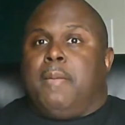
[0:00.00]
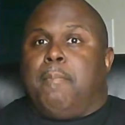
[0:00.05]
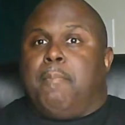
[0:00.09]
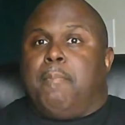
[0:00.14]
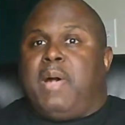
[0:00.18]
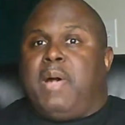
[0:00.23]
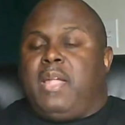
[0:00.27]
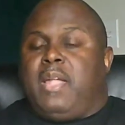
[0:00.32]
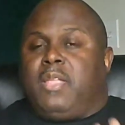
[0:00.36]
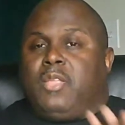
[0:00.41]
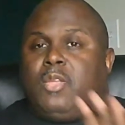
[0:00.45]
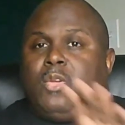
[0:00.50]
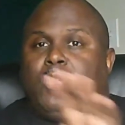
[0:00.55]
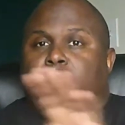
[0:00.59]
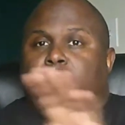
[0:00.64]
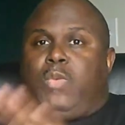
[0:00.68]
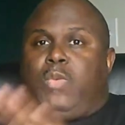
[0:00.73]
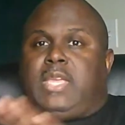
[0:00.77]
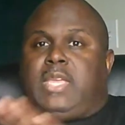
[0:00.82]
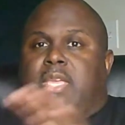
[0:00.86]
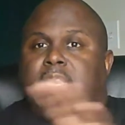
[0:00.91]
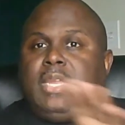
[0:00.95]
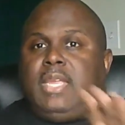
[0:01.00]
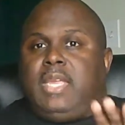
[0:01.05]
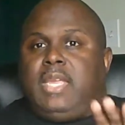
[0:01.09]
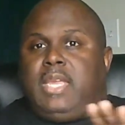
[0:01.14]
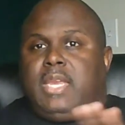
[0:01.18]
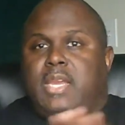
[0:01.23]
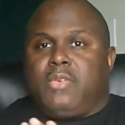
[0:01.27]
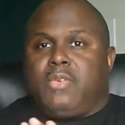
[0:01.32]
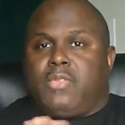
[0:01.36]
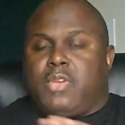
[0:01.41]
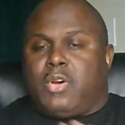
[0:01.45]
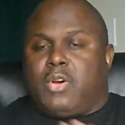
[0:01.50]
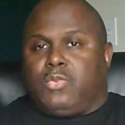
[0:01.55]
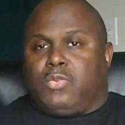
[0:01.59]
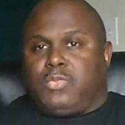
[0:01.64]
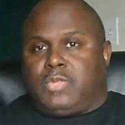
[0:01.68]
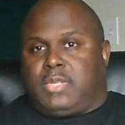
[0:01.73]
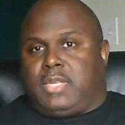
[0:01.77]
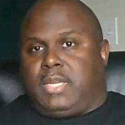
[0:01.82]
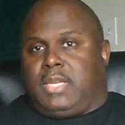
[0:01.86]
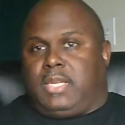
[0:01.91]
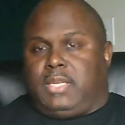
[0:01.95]
But we can hear
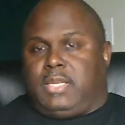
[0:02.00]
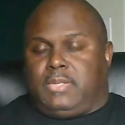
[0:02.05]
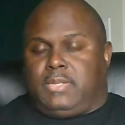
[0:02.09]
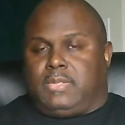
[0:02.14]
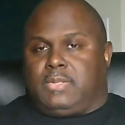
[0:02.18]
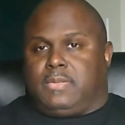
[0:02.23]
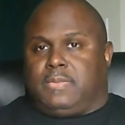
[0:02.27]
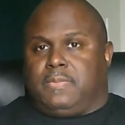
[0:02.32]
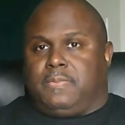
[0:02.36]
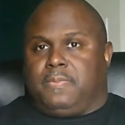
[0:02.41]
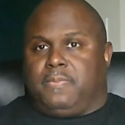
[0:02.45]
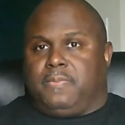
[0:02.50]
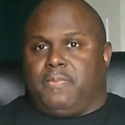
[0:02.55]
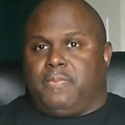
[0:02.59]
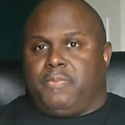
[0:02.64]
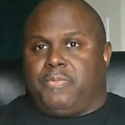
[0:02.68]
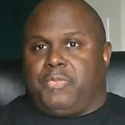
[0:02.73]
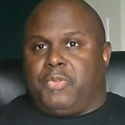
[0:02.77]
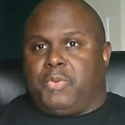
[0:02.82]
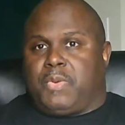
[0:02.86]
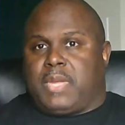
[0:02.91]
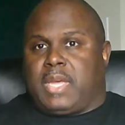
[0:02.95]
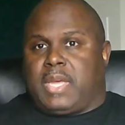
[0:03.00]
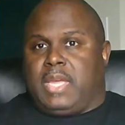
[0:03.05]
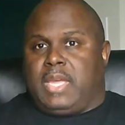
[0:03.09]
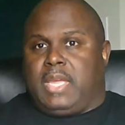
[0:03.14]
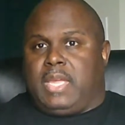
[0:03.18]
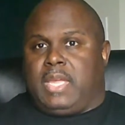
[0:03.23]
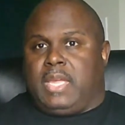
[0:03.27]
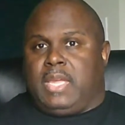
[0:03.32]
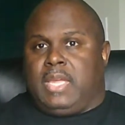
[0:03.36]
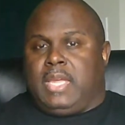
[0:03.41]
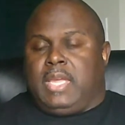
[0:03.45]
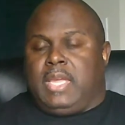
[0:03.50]
those things. Okay?